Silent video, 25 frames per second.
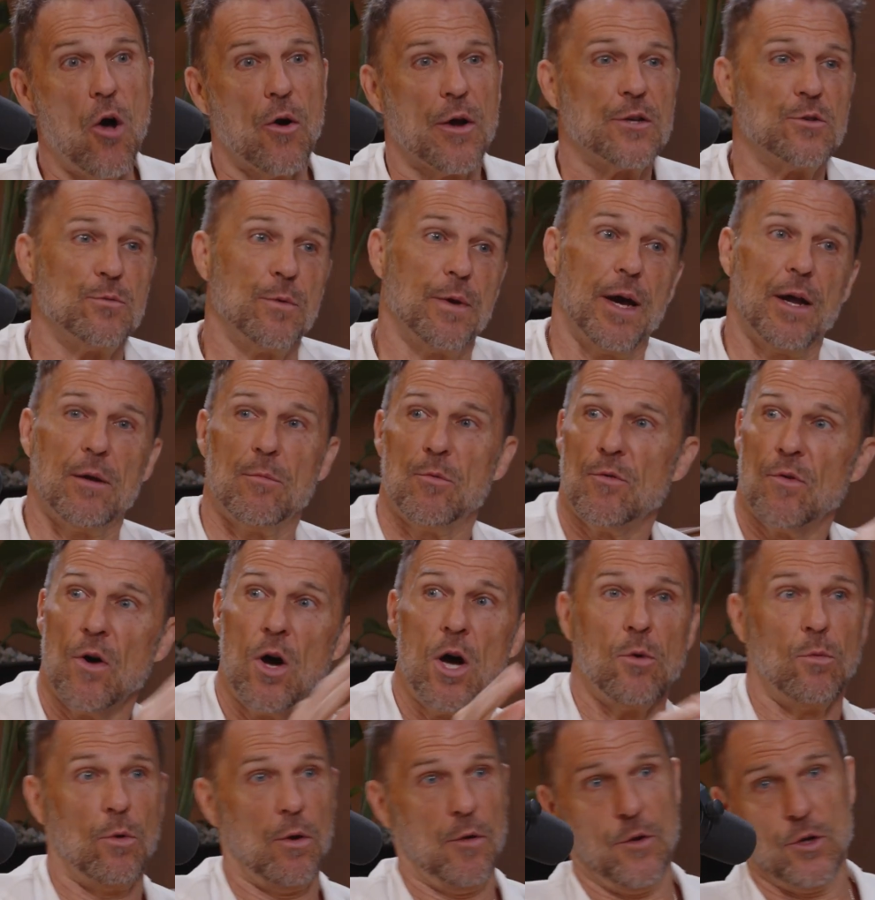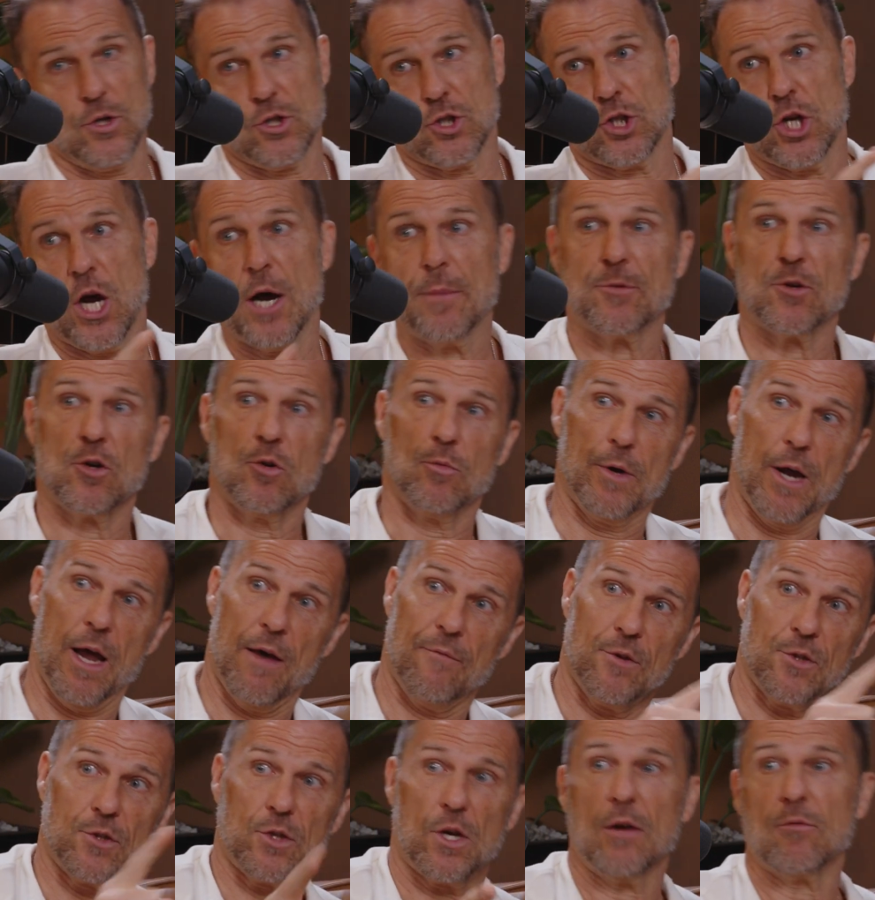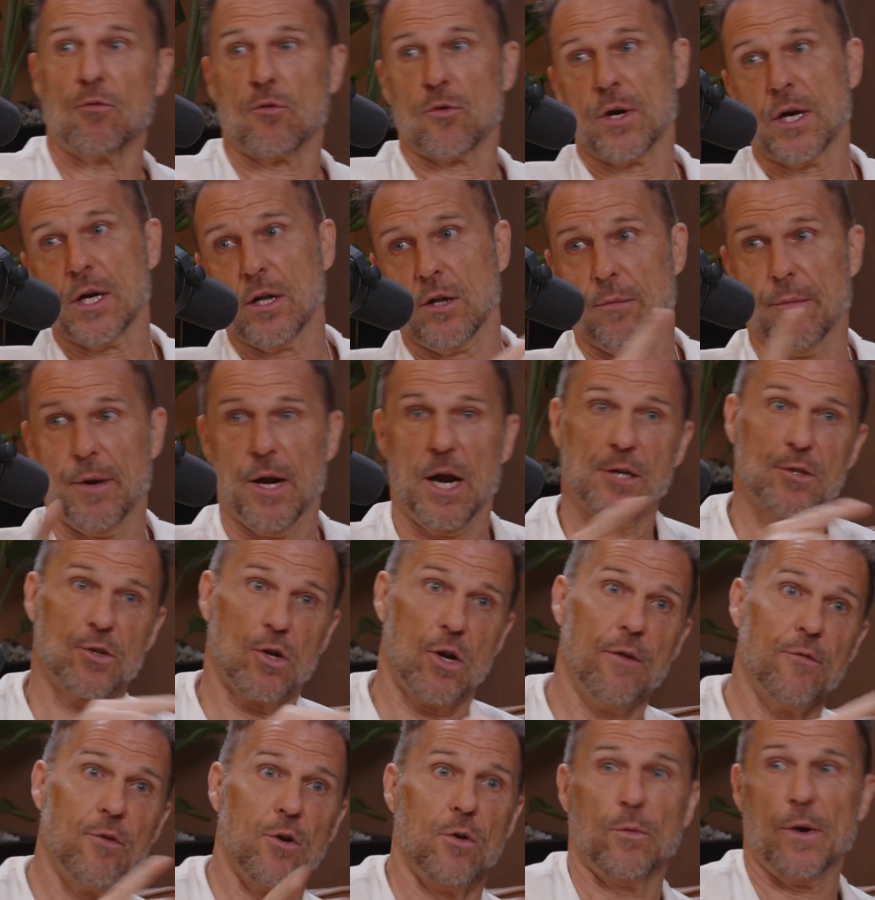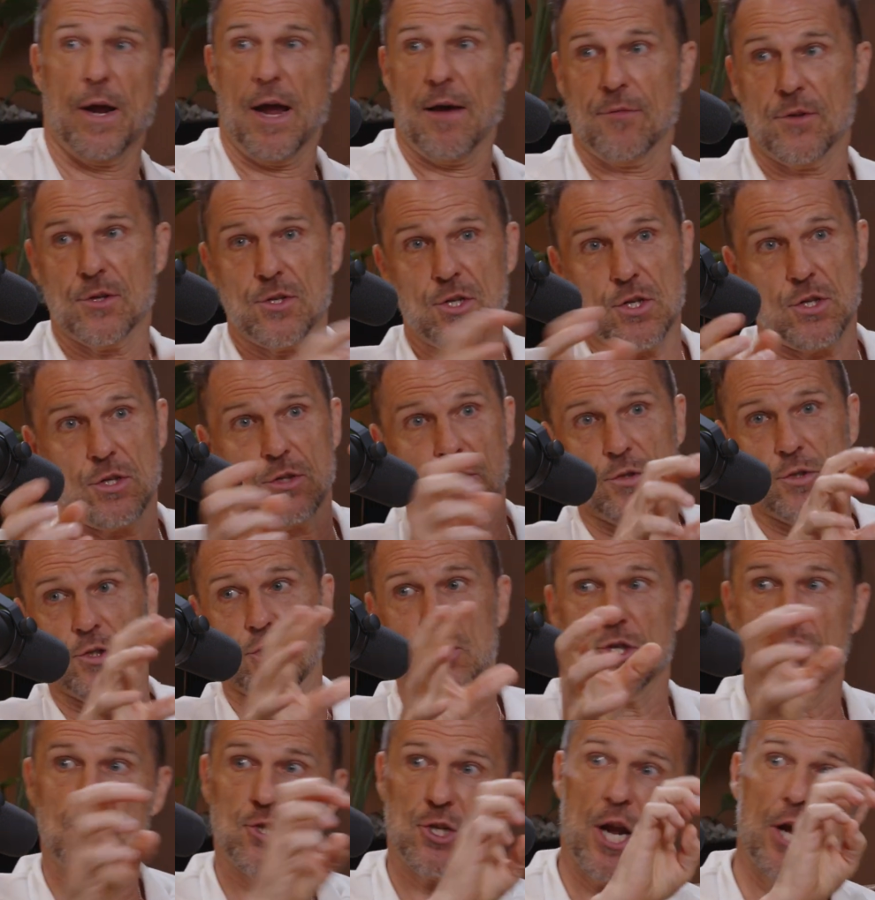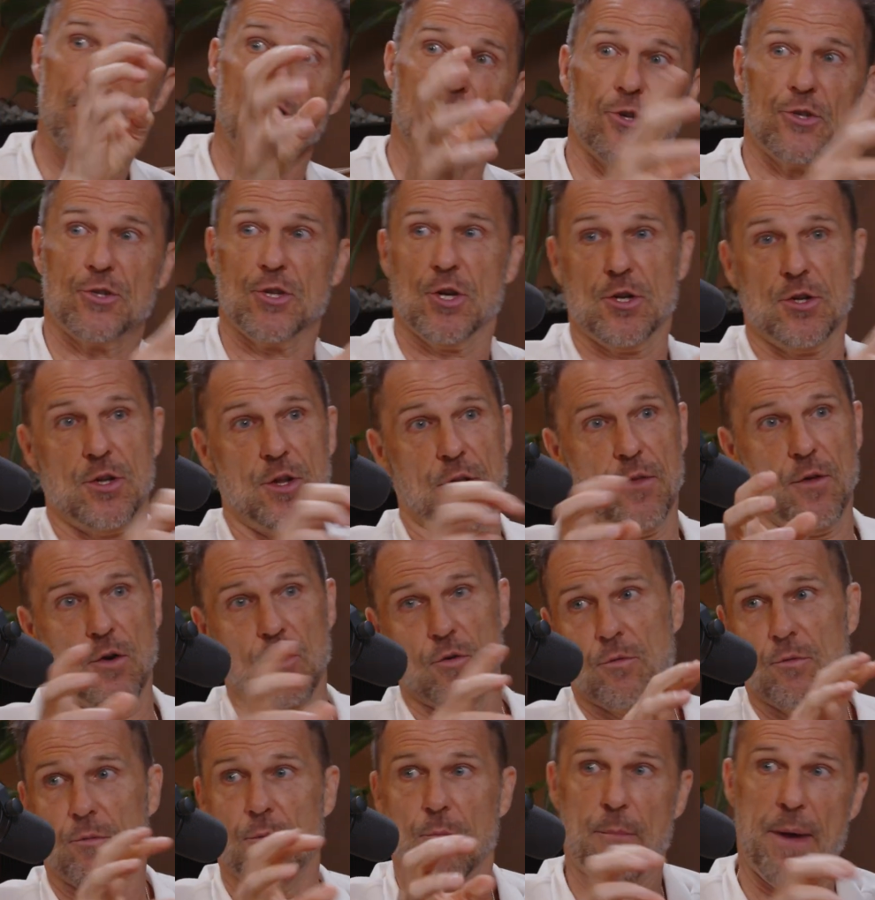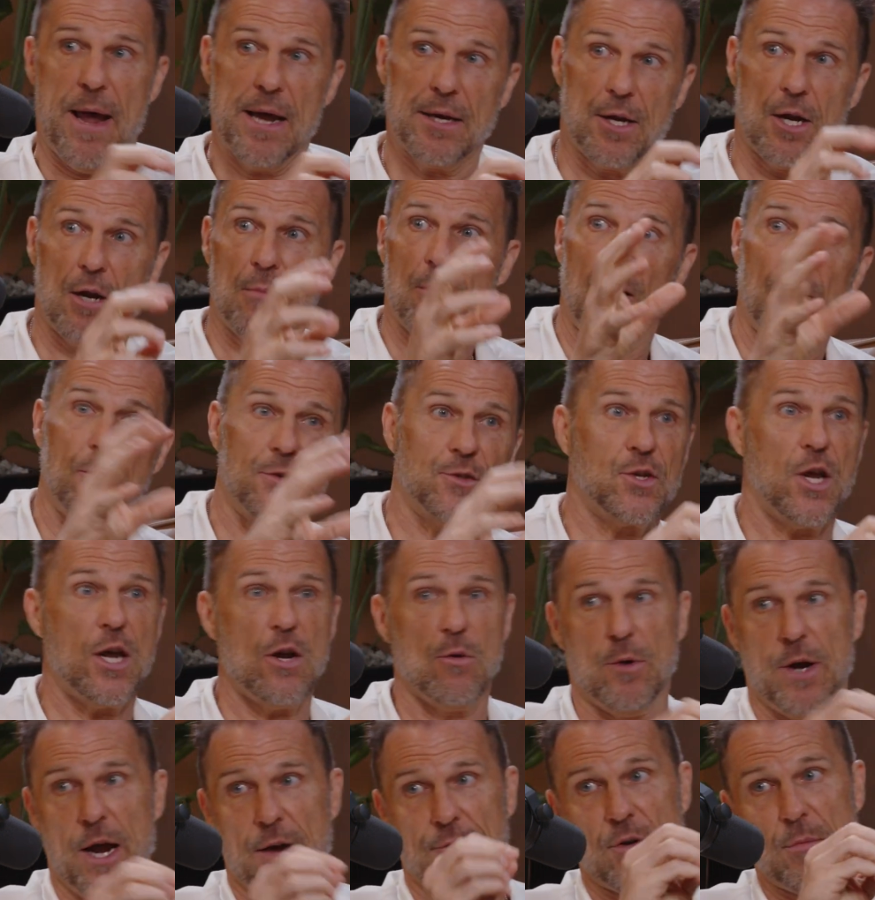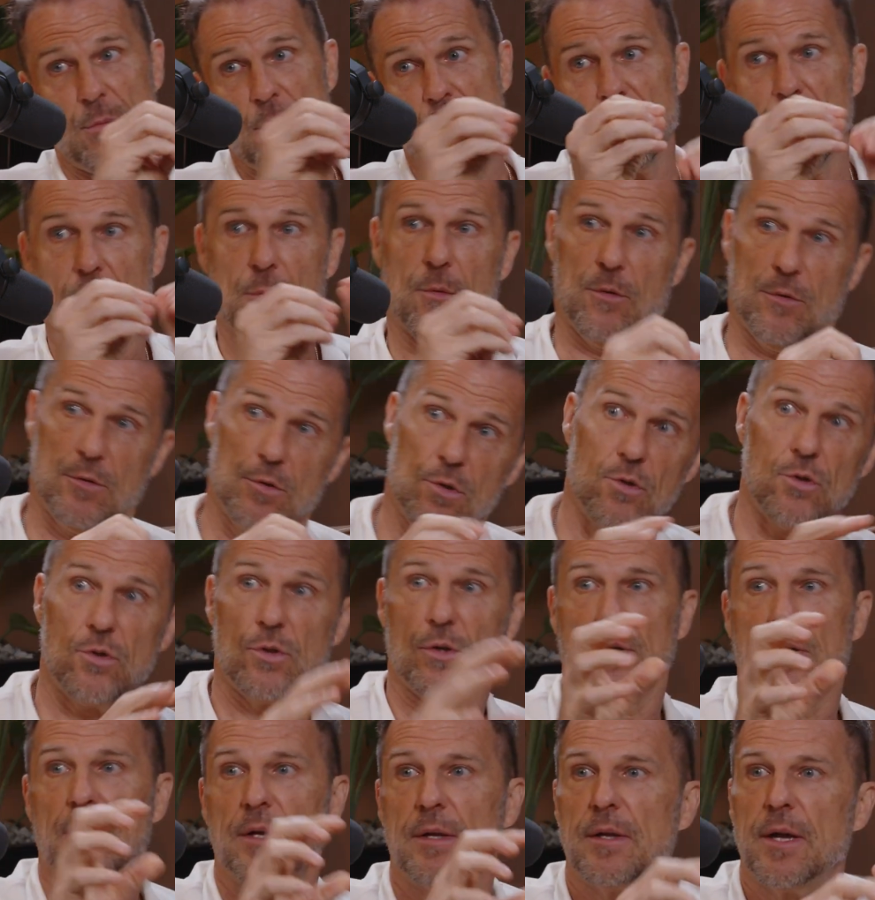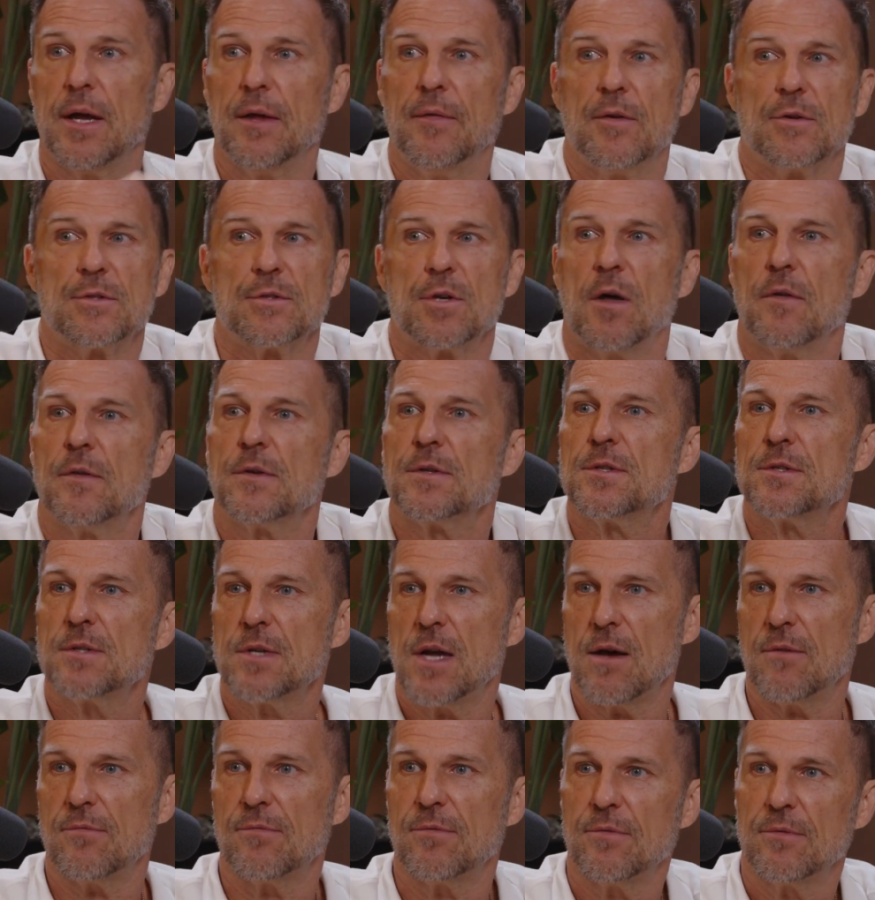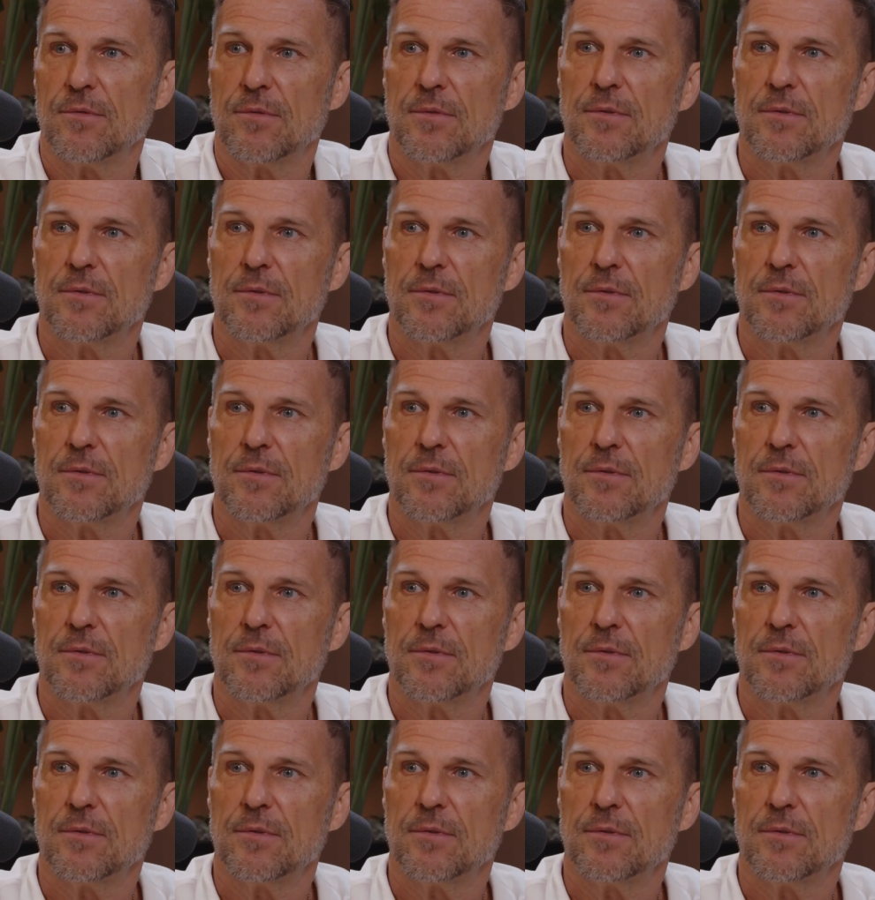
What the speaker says: because we got to move on. Well, there's a chapter, and we have this curriculum, and it has to cover, and we have these standards that are mandated by the state, and we have to meet them, and there's all this stuff.